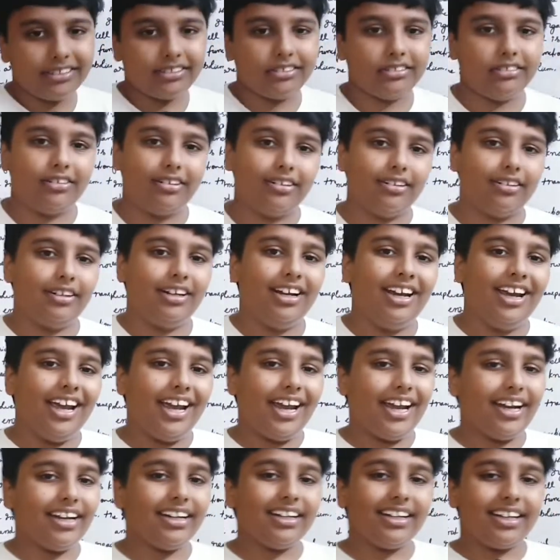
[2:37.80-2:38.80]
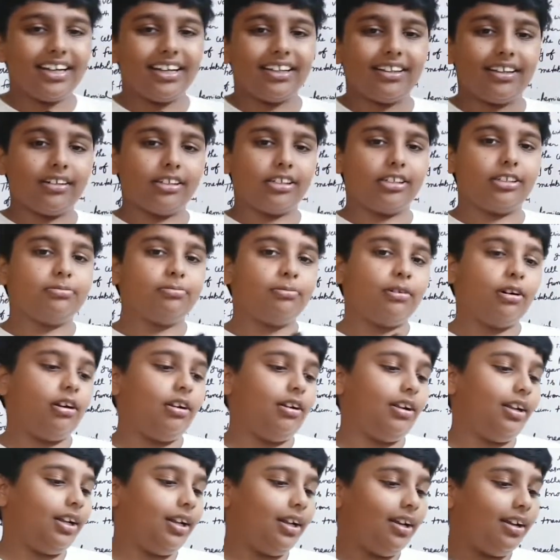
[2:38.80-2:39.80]
or any other
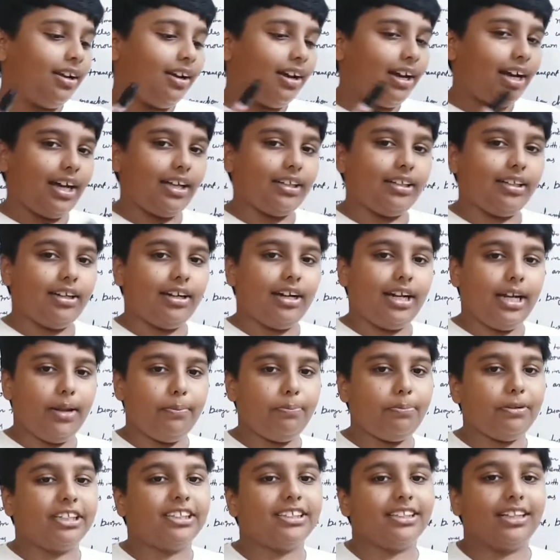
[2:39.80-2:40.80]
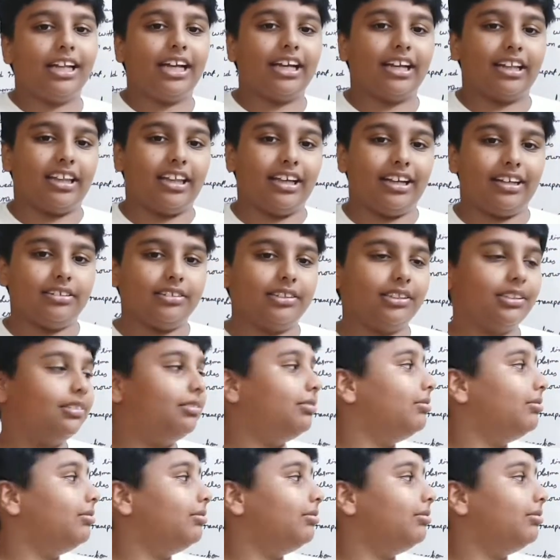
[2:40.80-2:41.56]
small other lipids like things.